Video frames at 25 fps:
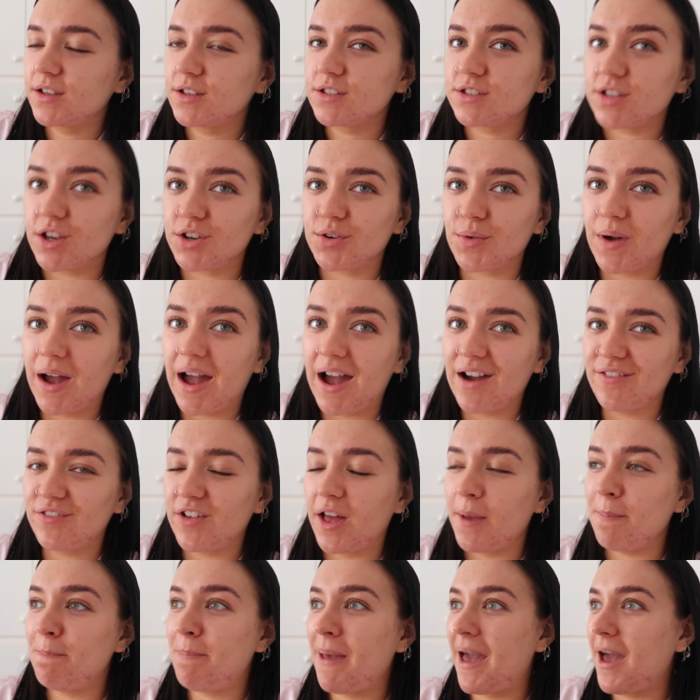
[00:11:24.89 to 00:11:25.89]
So do I have
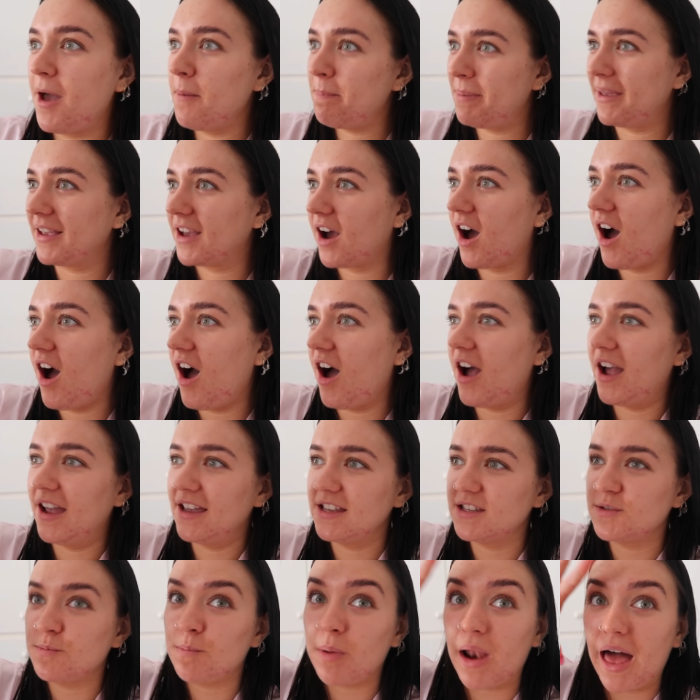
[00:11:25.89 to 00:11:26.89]
like better, bigger
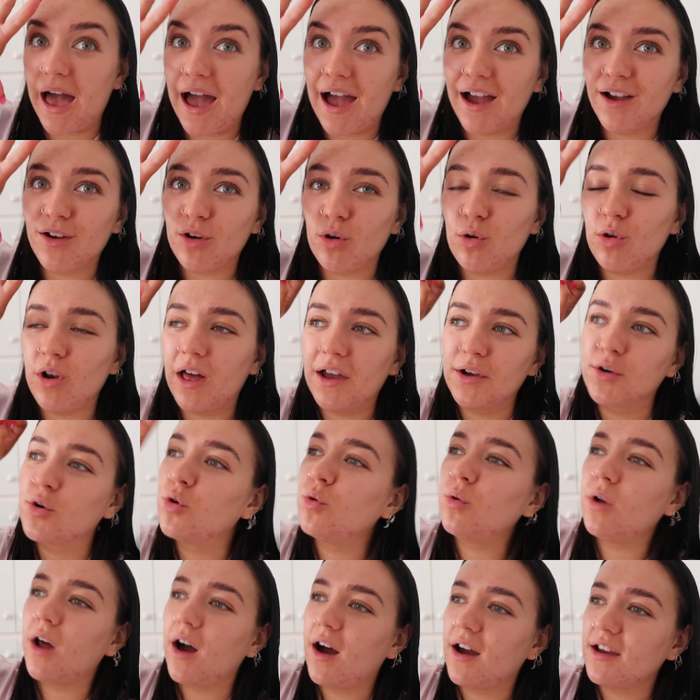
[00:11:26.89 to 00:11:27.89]
eyes, black, or like
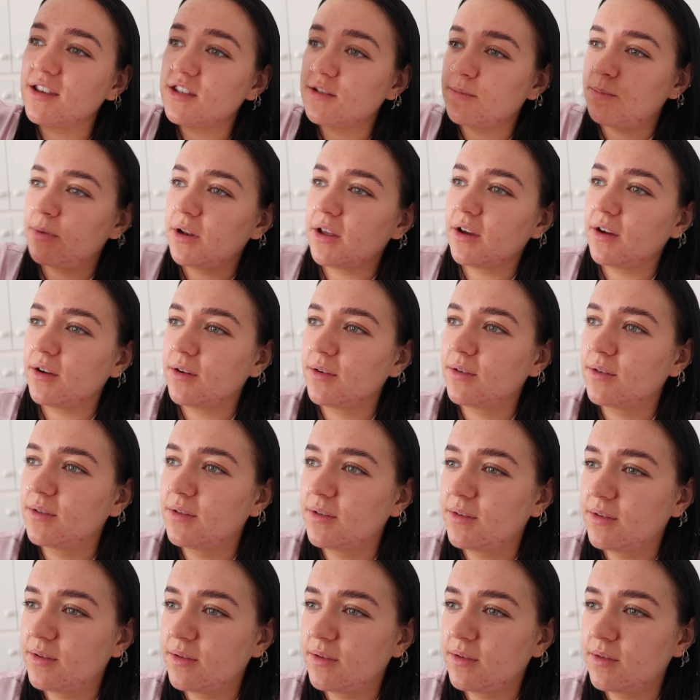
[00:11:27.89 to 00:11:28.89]
cooler eyes, but blue? I think
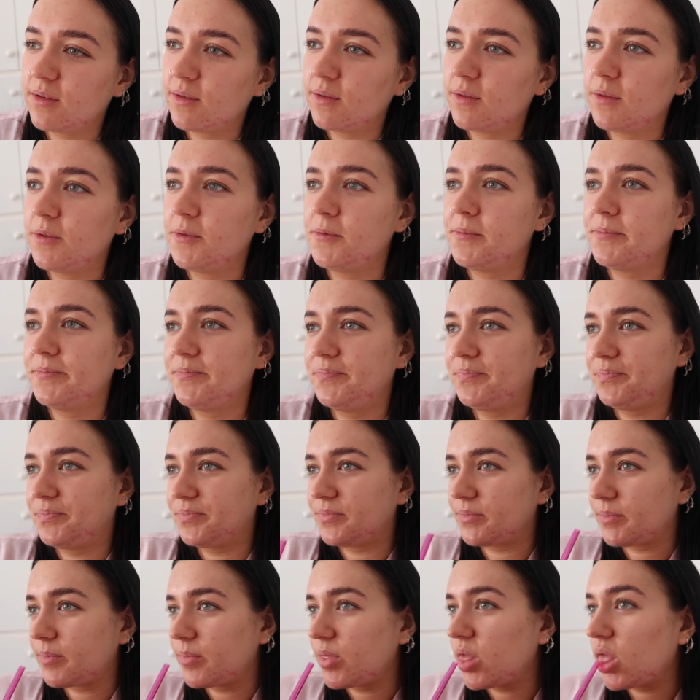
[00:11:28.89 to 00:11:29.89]
your blue still
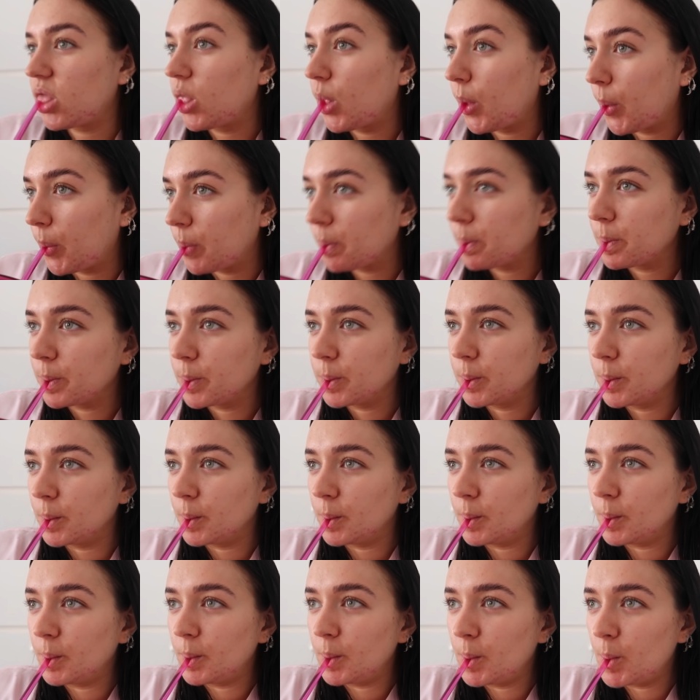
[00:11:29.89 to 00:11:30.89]
looks like good
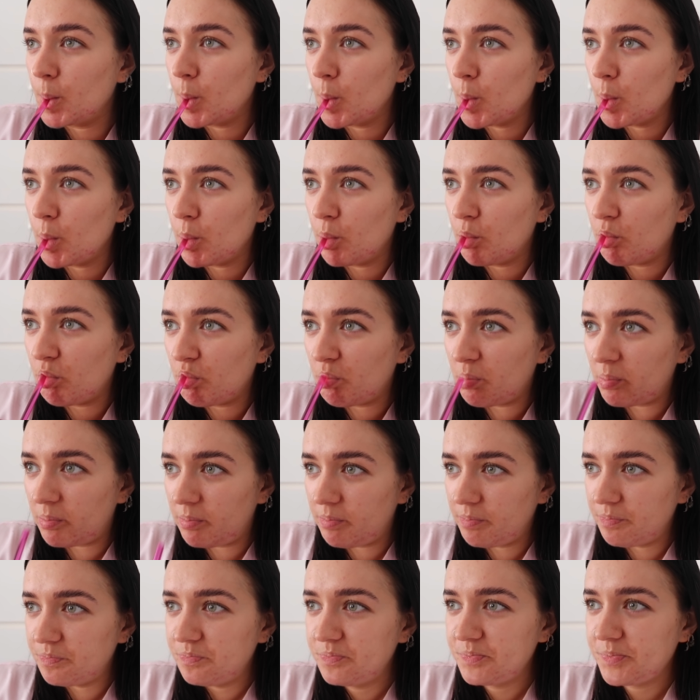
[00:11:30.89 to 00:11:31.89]
on your eyes.
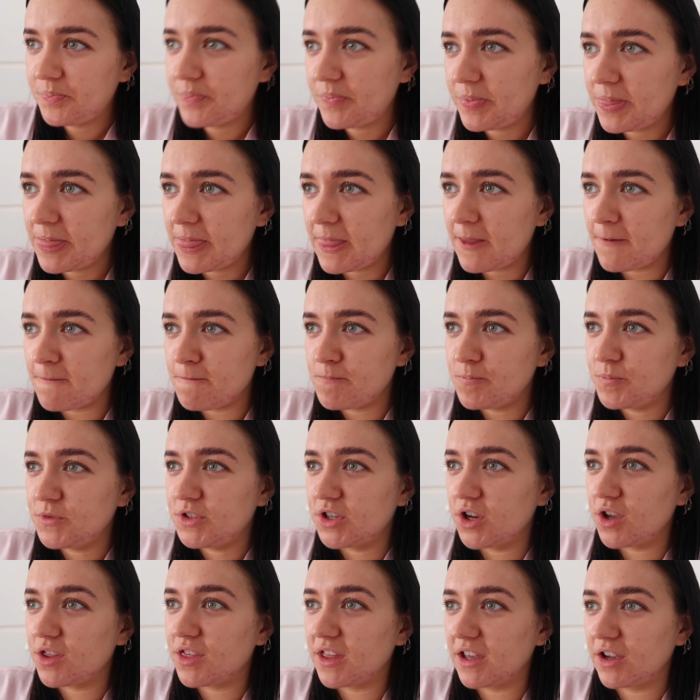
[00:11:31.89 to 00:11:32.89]
I know what you mean.
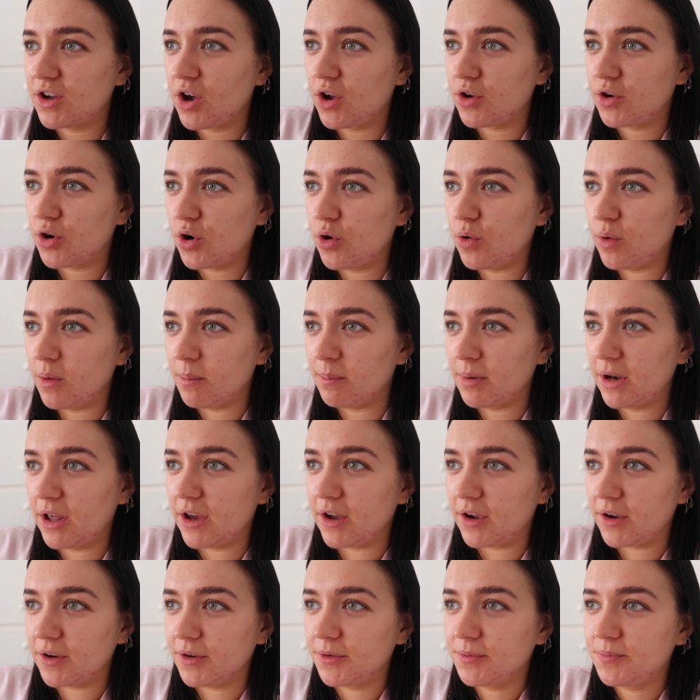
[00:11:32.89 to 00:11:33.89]
So you think go cool and
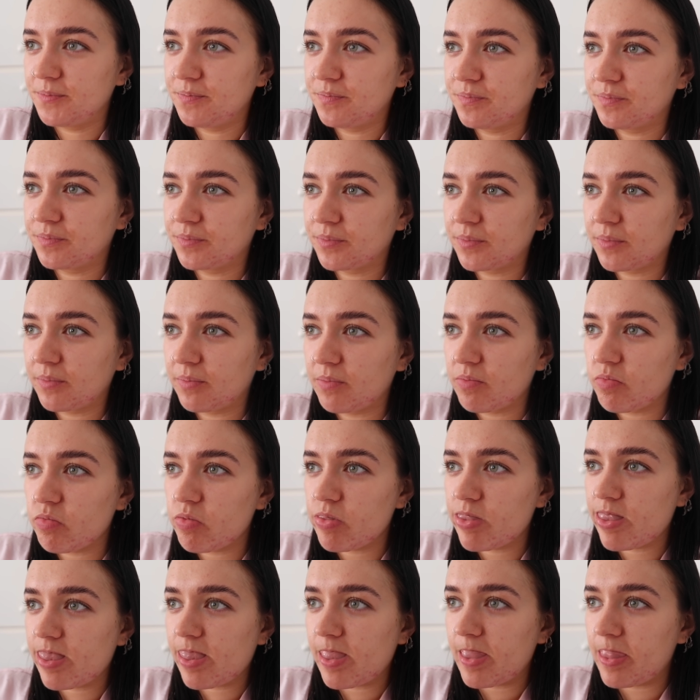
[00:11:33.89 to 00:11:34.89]
blue? Black,
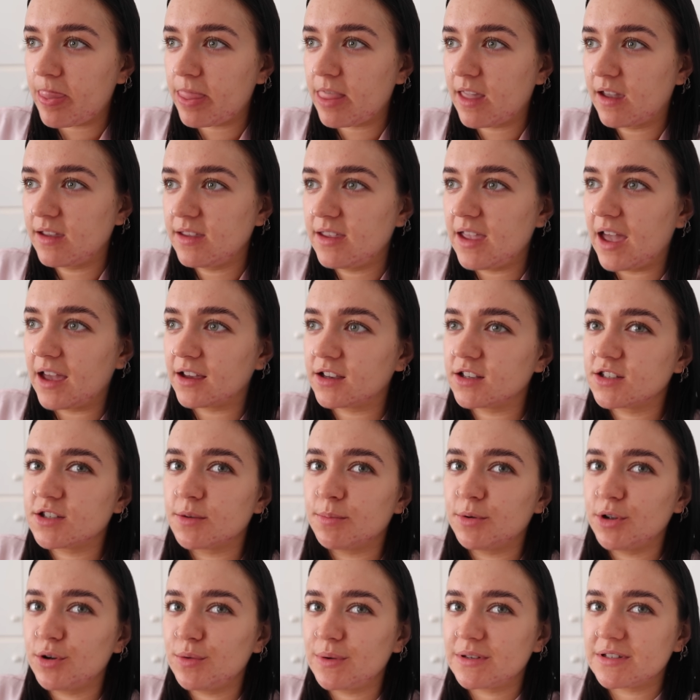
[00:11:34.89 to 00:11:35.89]
but yeah, because the
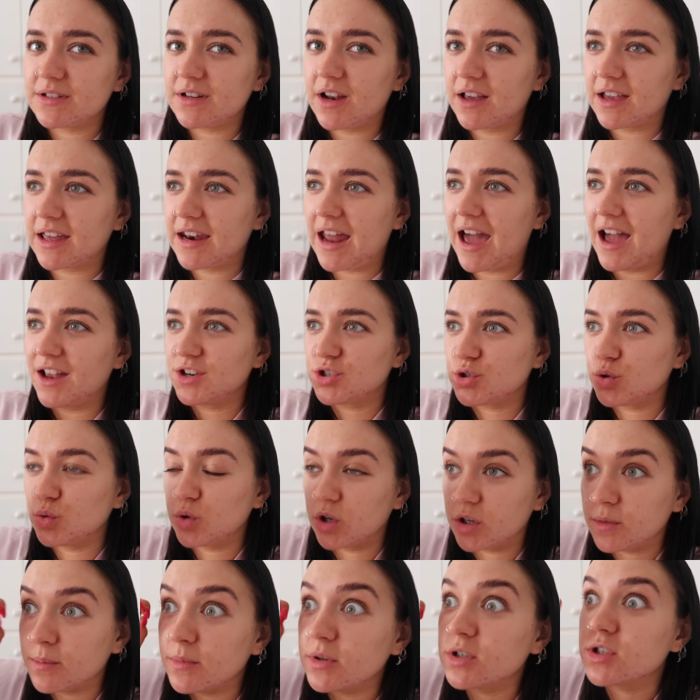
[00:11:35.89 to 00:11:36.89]
blue isn't like an actual
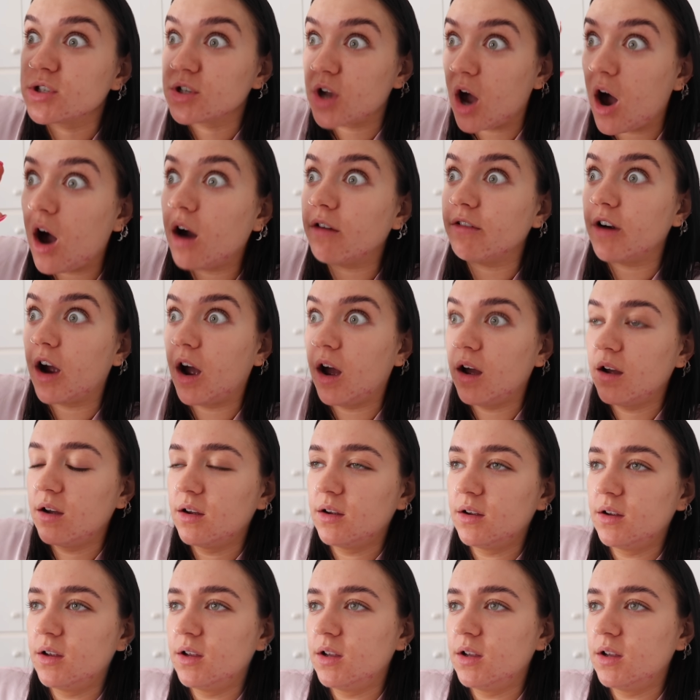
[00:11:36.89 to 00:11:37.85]
good mascara.